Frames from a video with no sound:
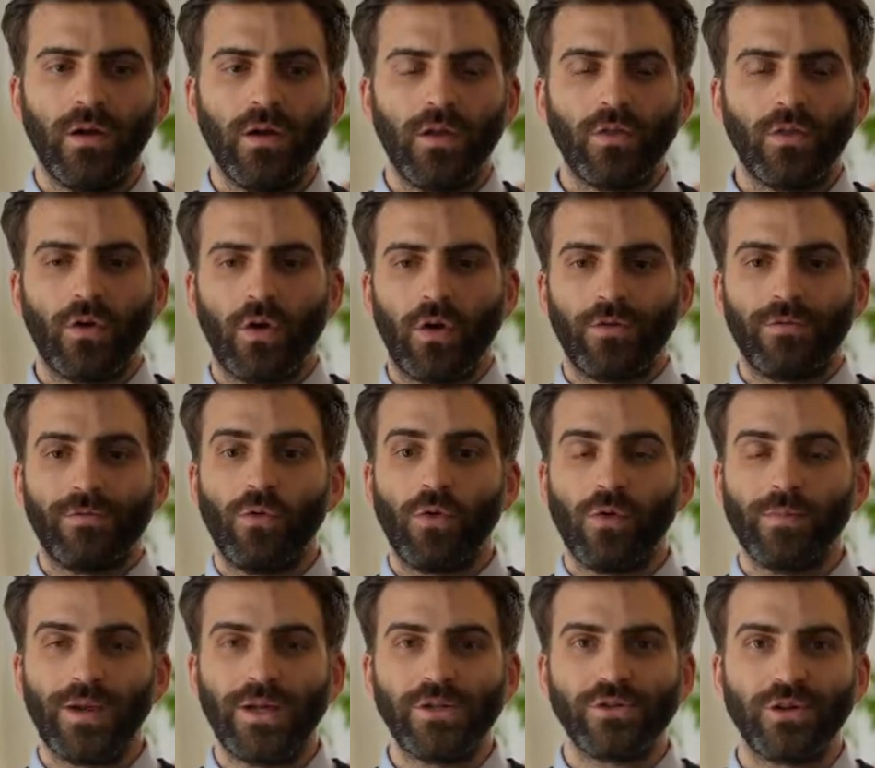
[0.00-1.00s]
There are
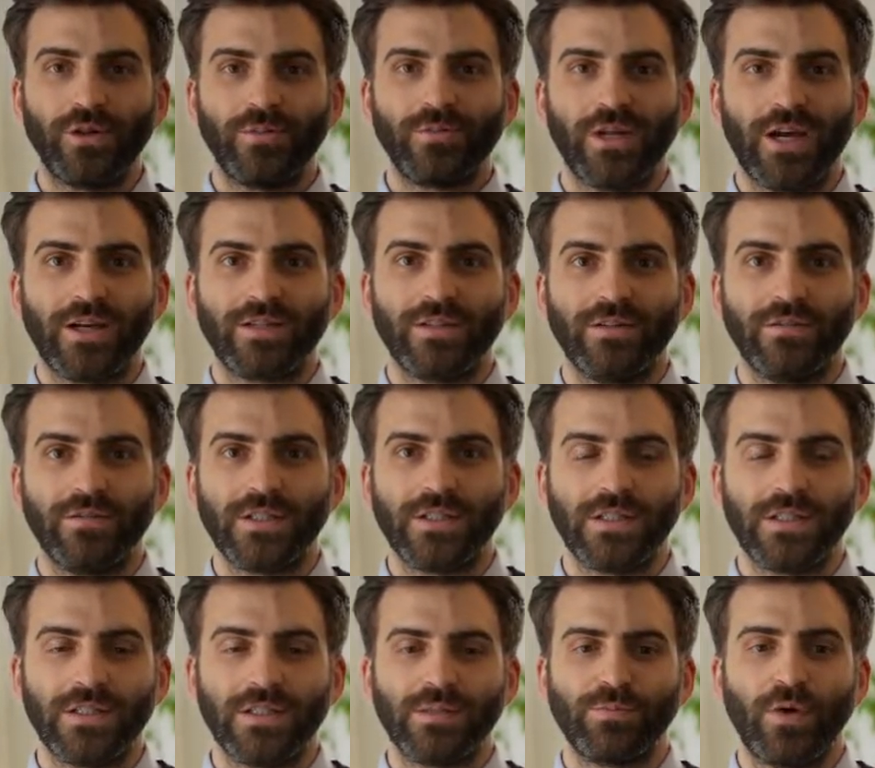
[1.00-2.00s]
four major objectives
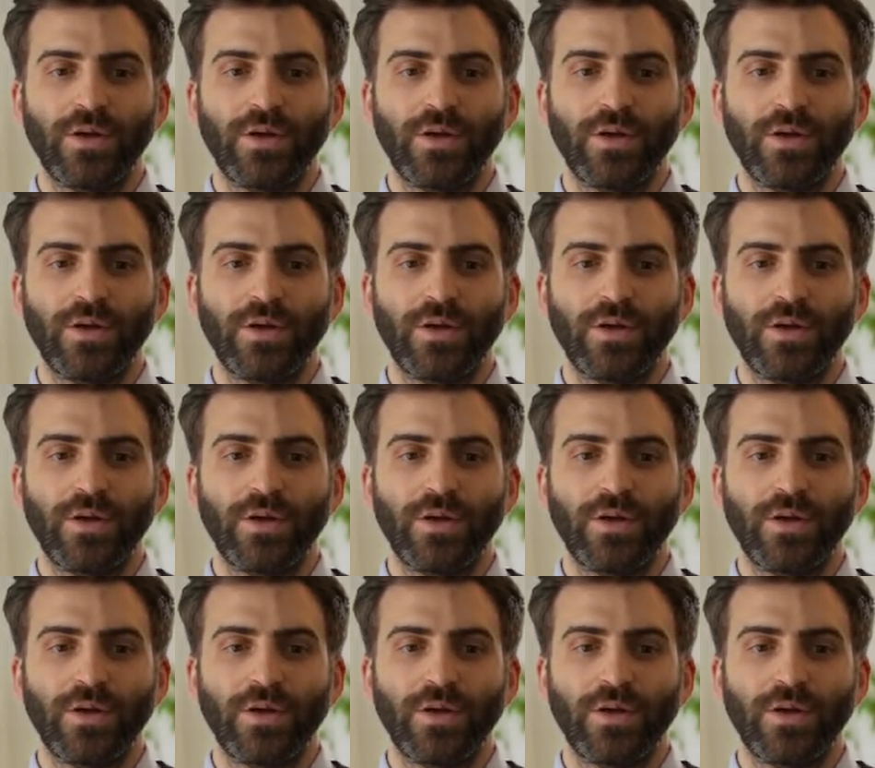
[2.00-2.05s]
to this